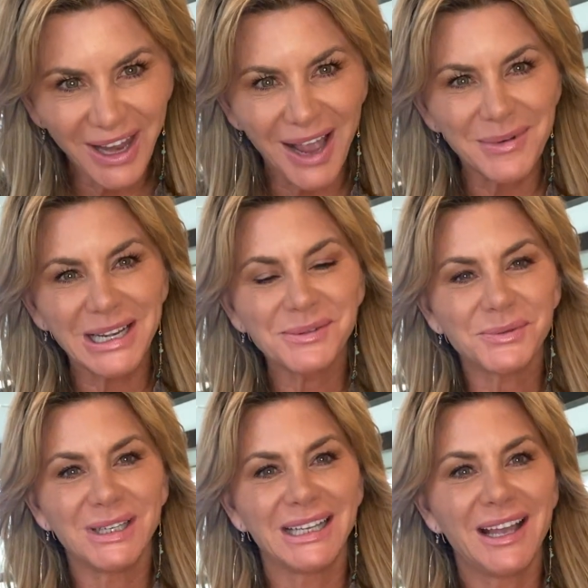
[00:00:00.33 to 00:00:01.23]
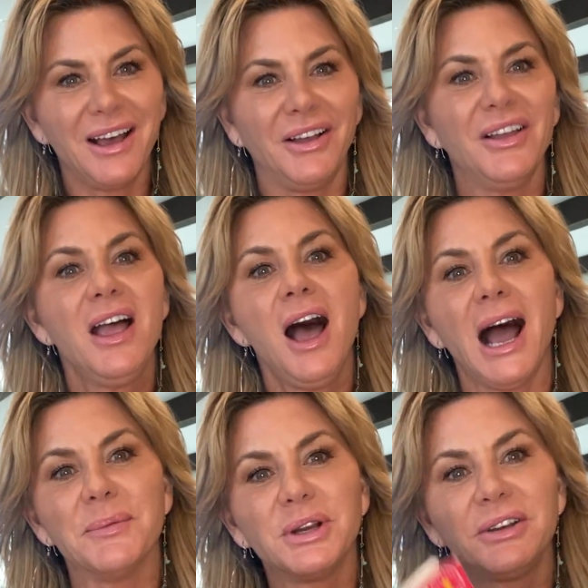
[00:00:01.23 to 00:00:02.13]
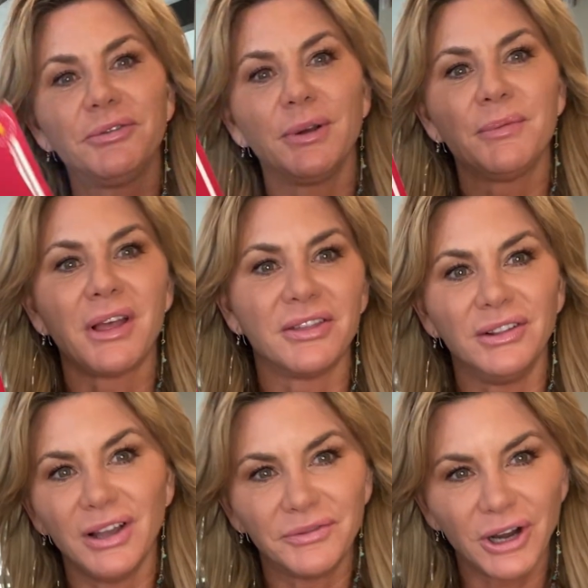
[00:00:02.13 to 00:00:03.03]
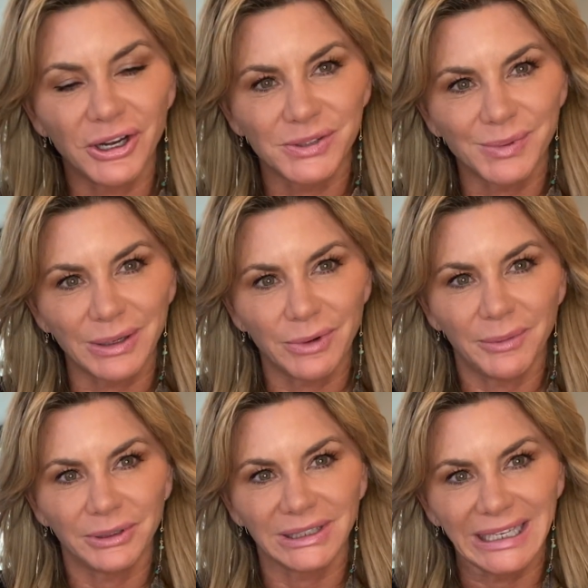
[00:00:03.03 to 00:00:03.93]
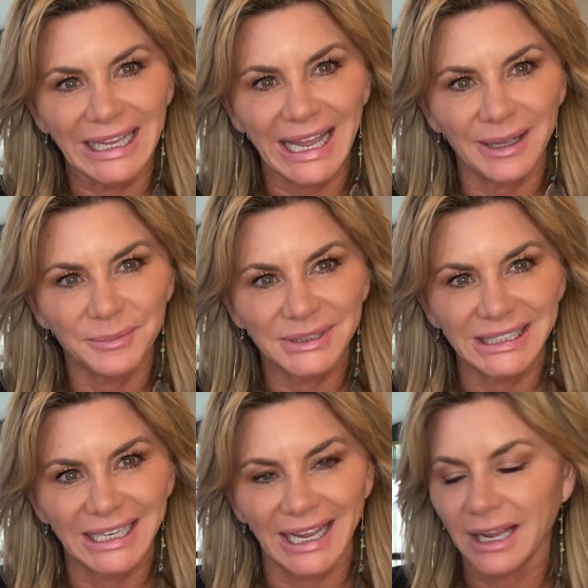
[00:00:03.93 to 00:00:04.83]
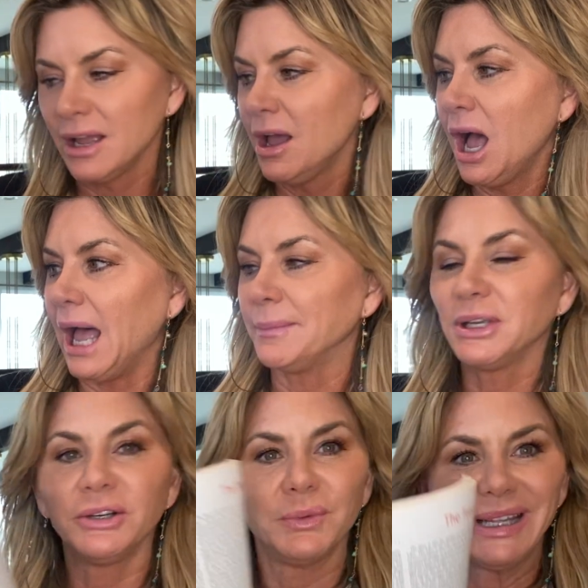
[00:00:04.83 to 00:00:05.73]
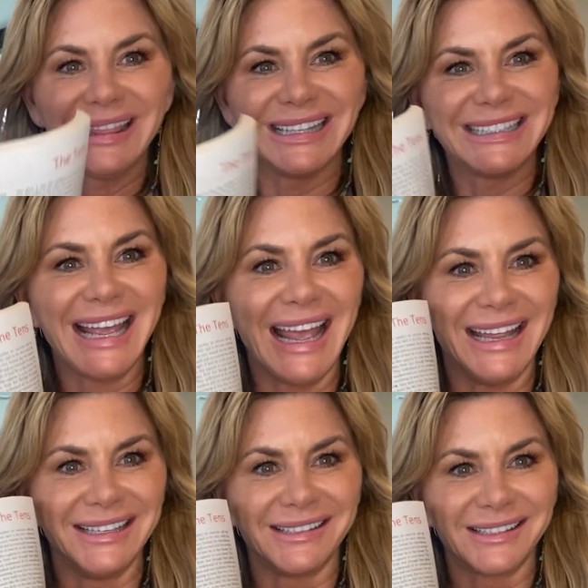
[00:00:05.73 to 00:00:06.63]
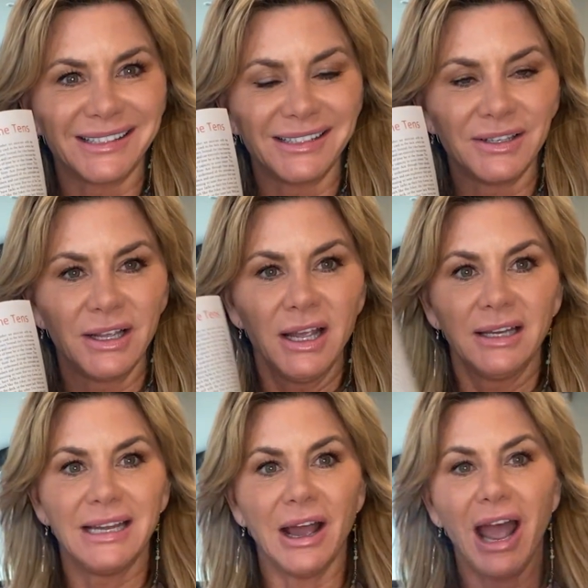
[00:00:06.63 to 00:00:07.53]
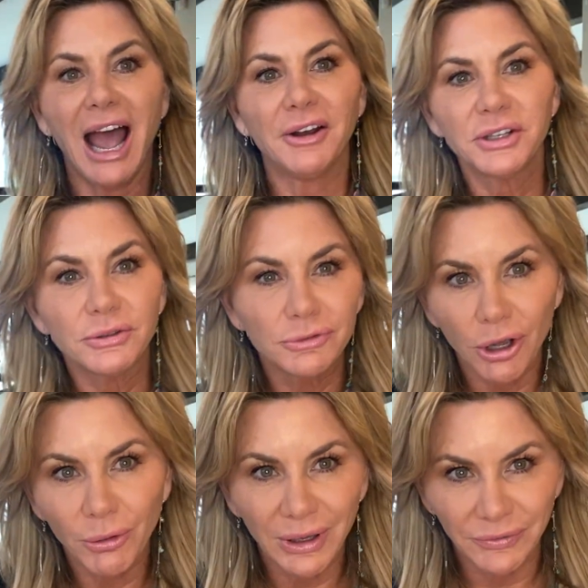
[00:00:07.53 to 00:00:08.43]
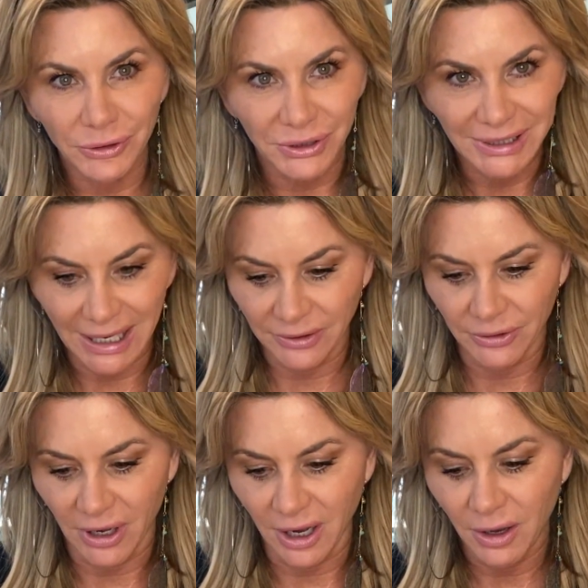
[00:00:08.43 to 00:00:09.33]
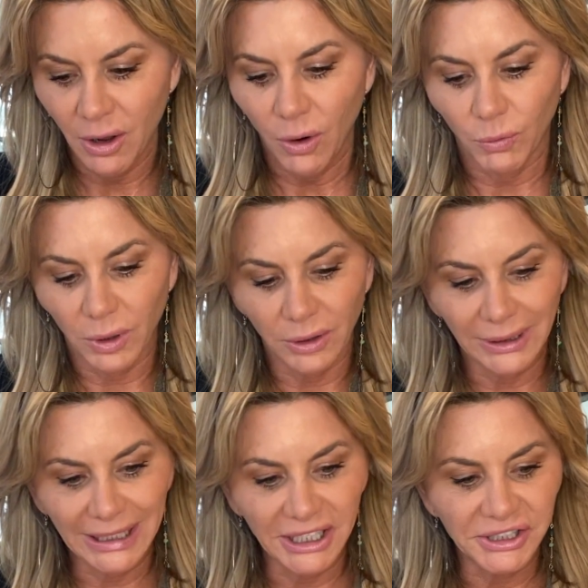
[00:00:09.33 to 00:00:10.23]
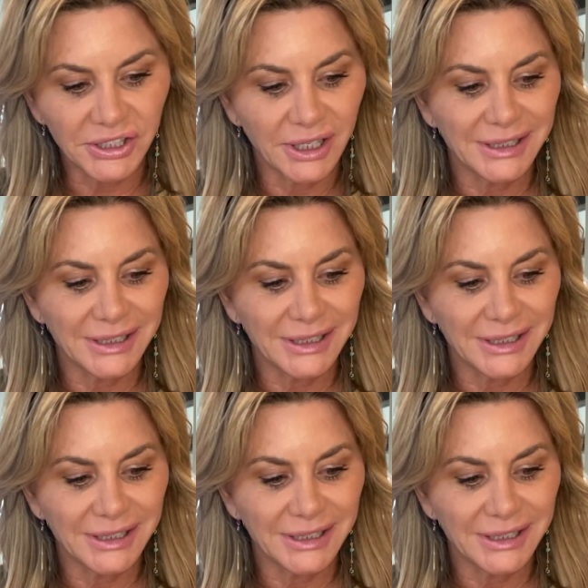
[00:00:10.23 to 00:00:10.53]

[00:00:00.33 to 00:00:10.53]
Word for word: Hi, my name is Whitney Kell. I'm reading from The Love Cards by Robert Lee Camp today. I'm going to read the tens. Now, how do you know if you're a 10 or not? Well, each